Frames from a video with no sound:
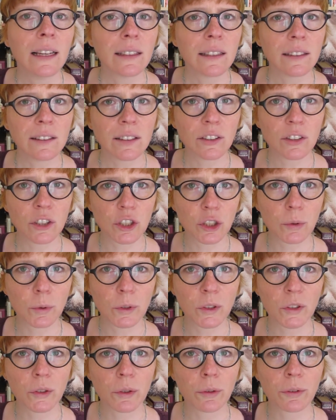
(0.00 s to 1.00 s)
This is a
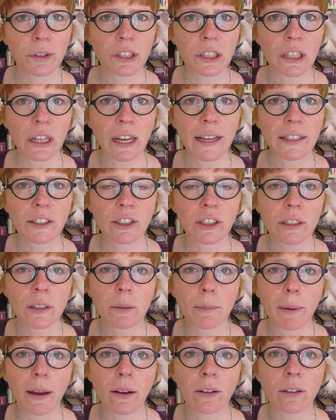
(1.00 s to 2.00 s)
short story collection
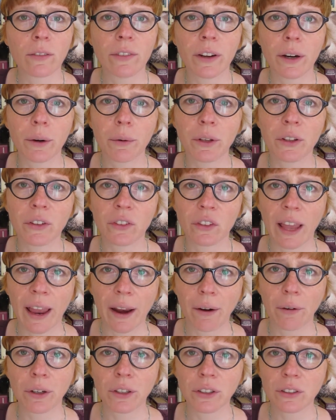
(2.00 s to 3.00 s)
about various
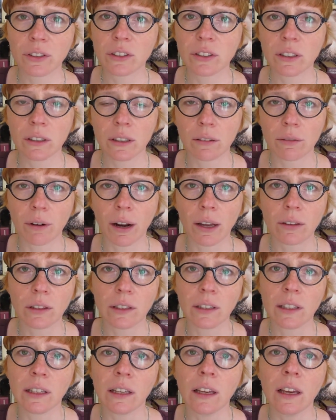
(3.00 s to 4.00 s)
characters around
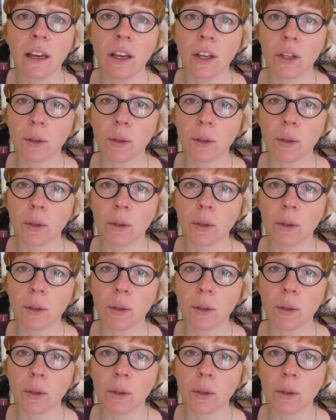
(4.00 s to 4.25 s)
the